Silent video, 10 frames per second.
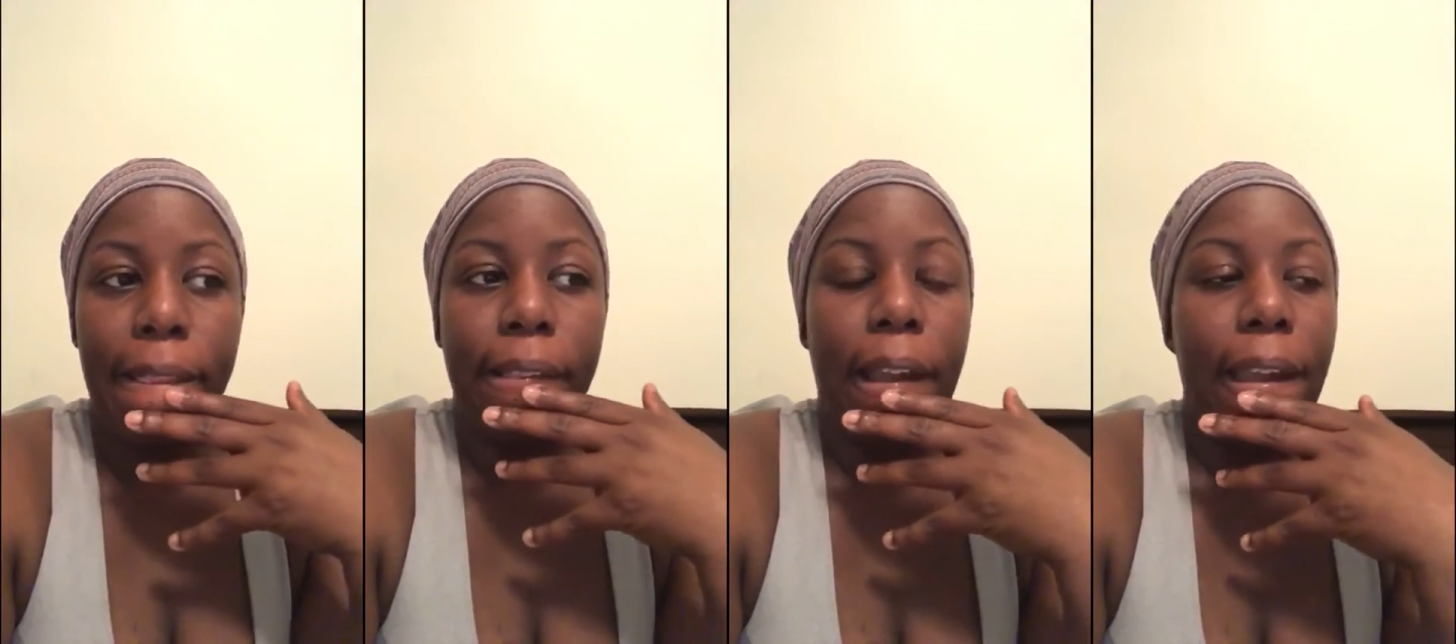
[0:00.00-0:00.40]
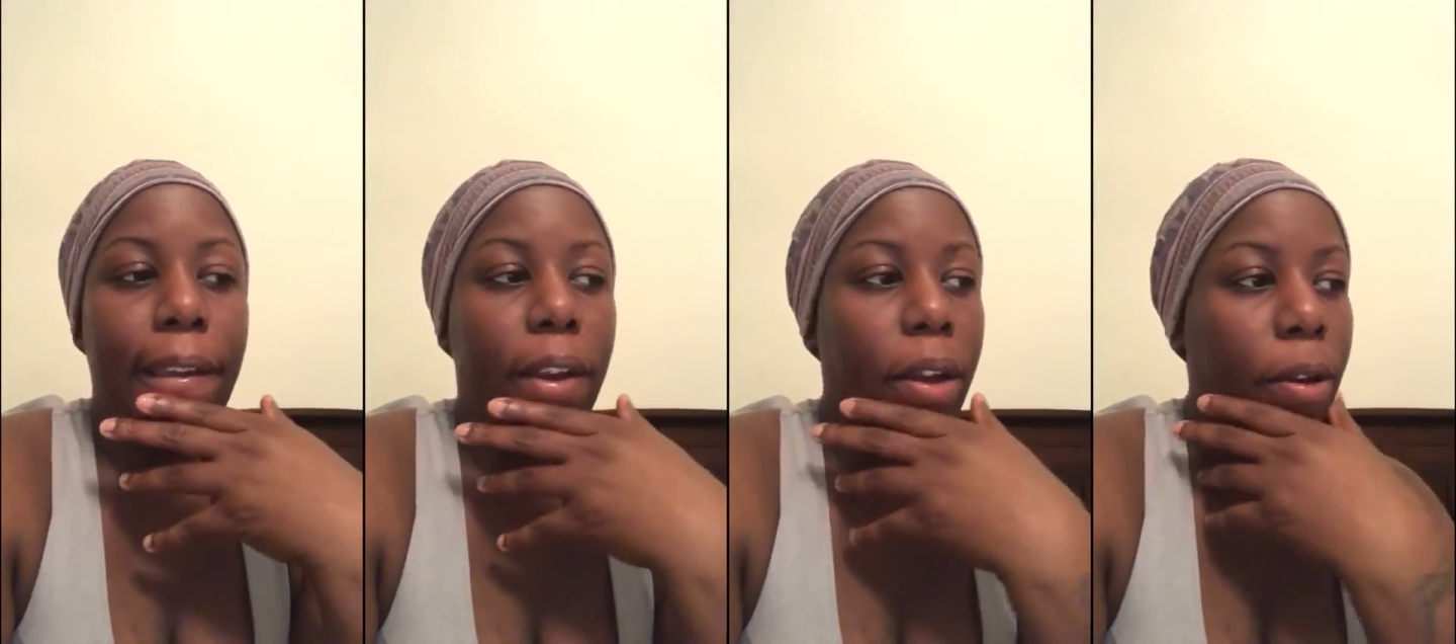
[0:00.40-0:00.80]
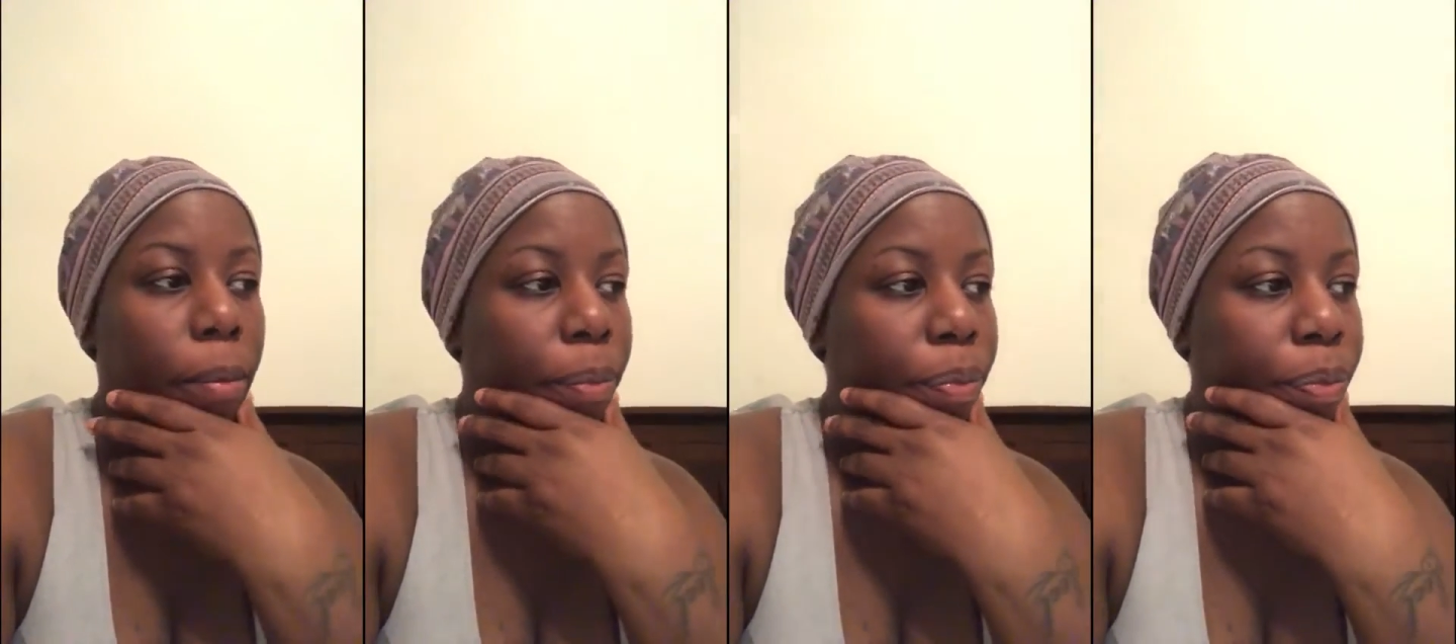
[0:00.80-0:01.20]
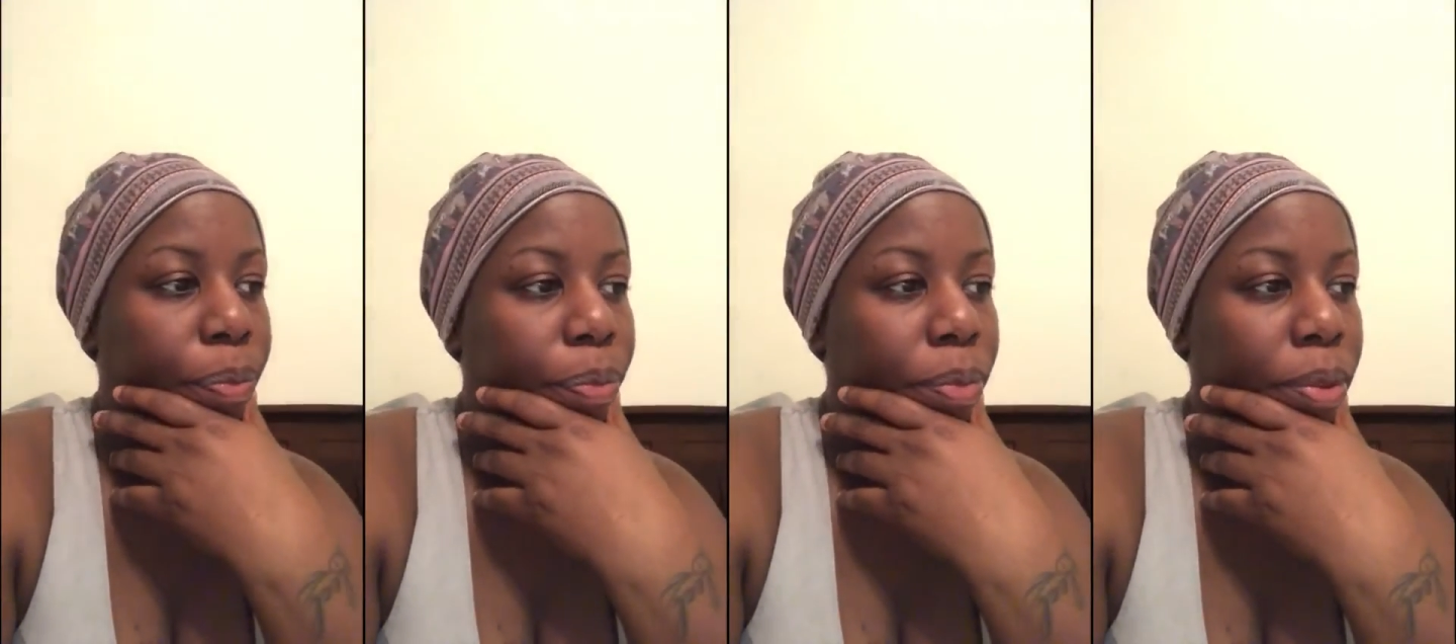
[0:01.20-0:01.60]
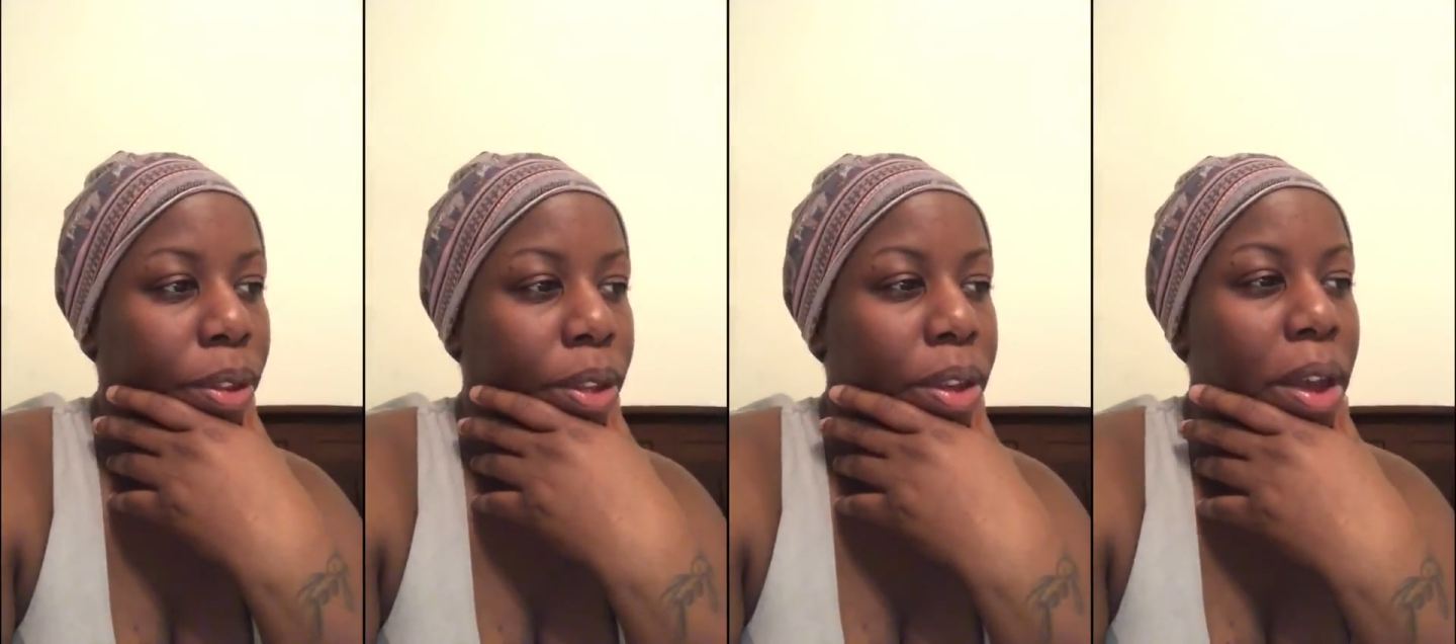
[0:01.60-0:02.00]
Like, I'm
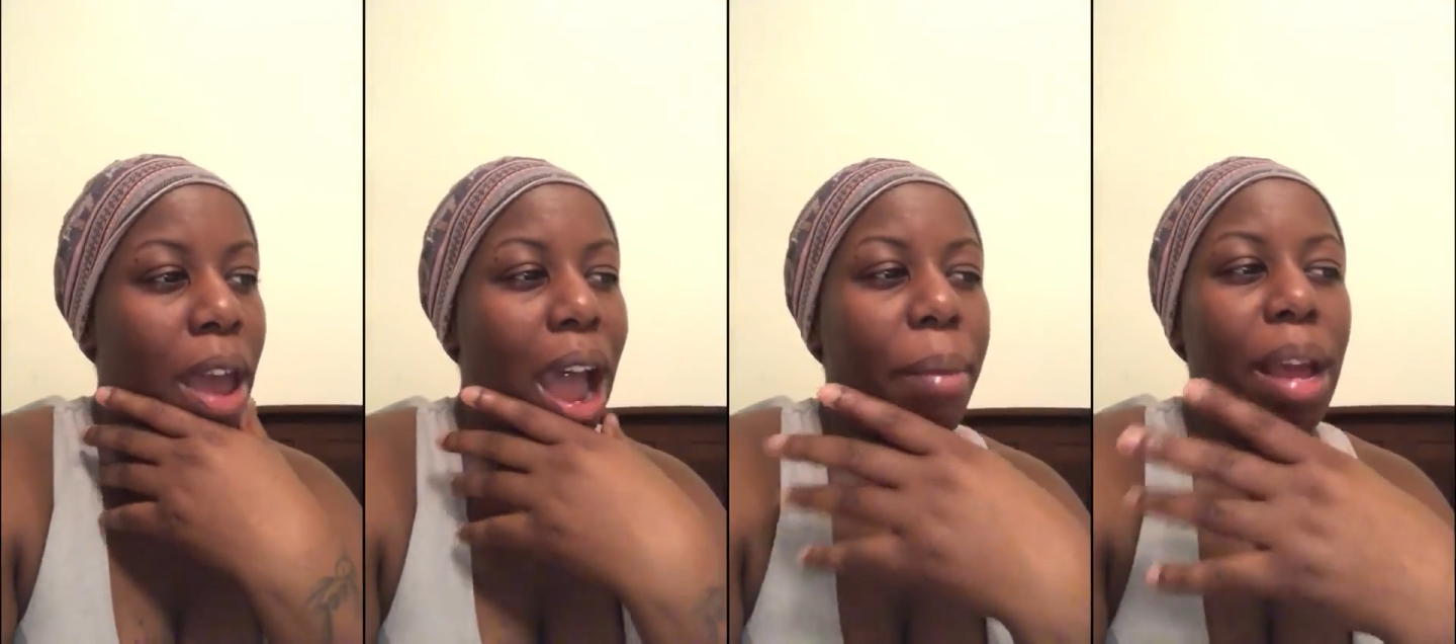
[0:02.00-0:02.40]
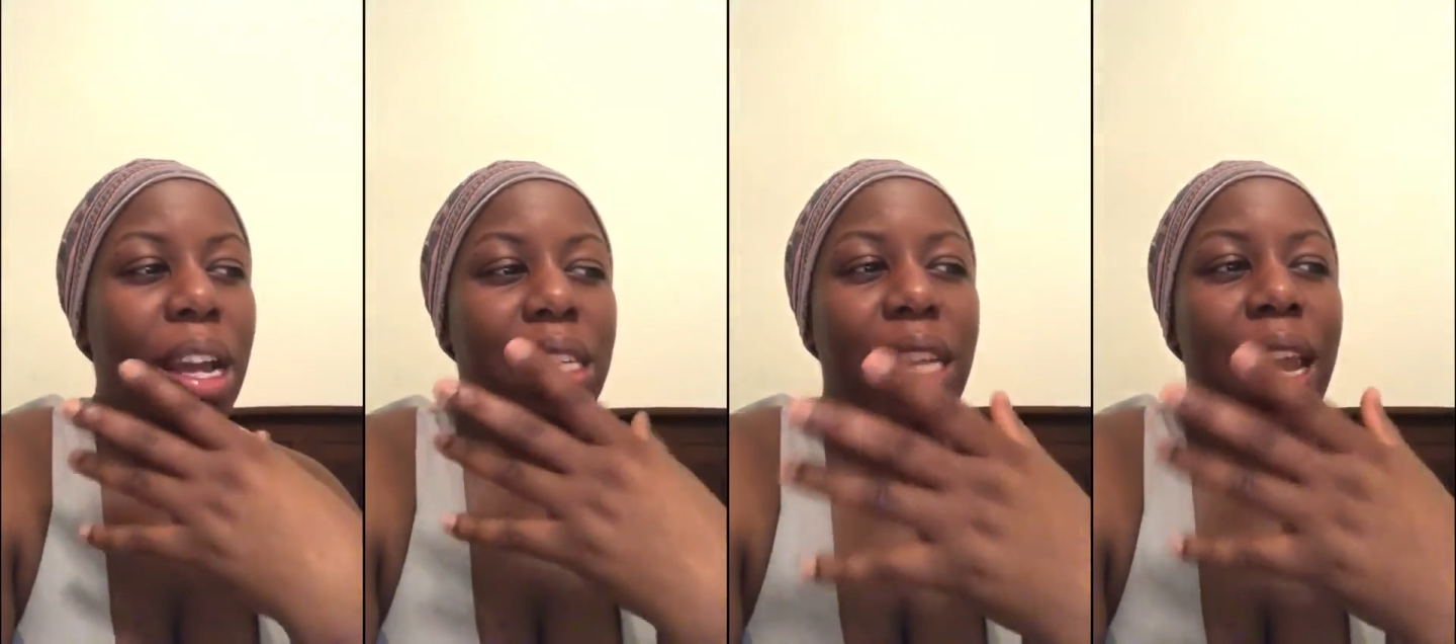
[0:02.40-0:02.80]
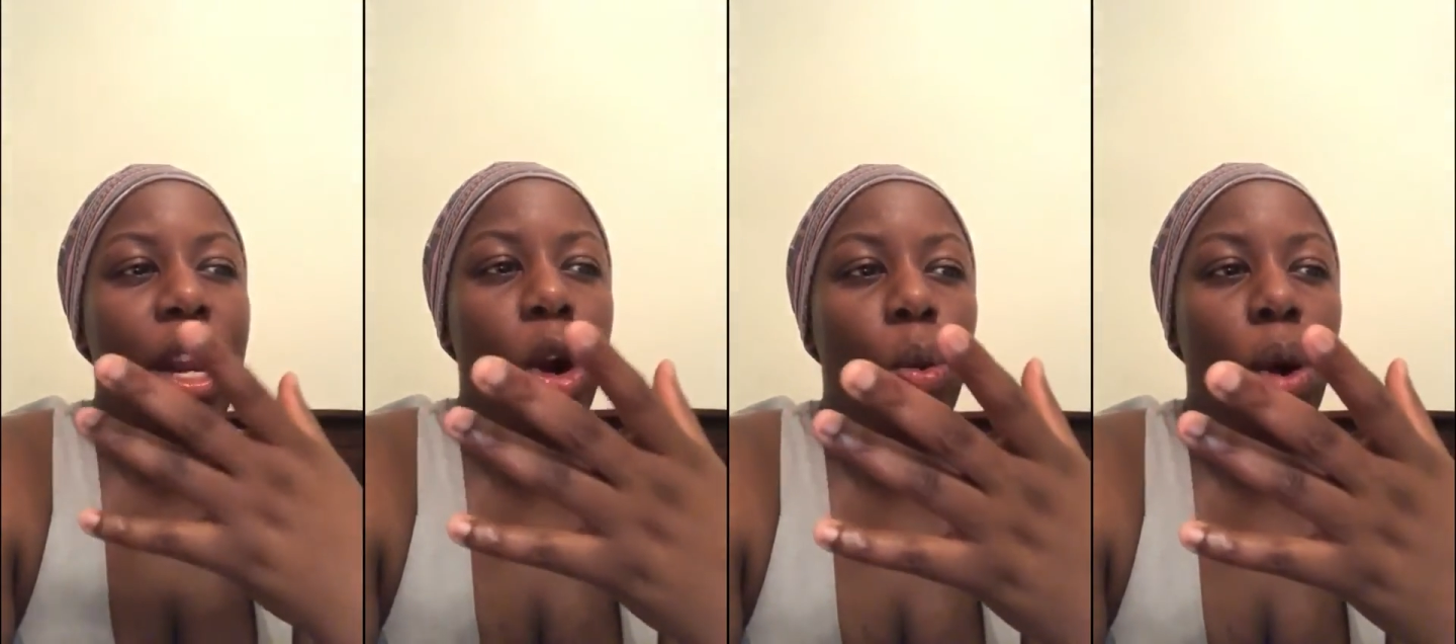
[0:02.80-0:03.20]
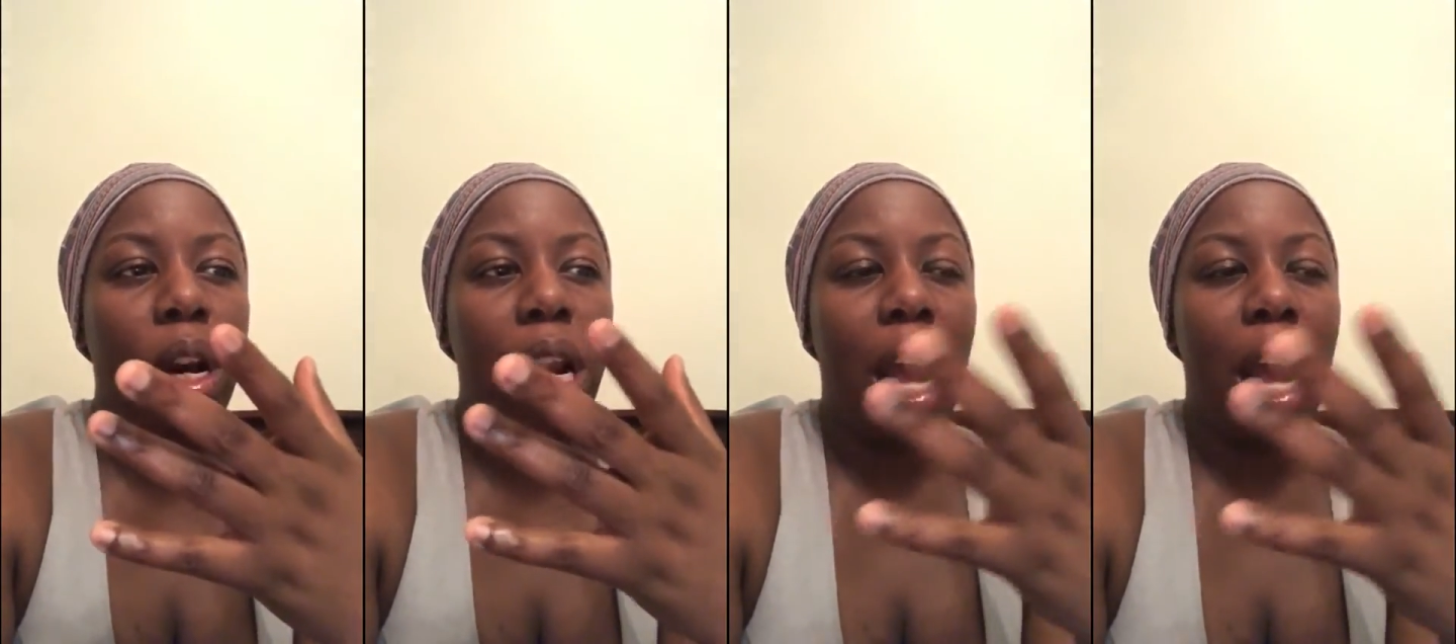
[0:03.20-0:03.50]
not gonna say he don't want it.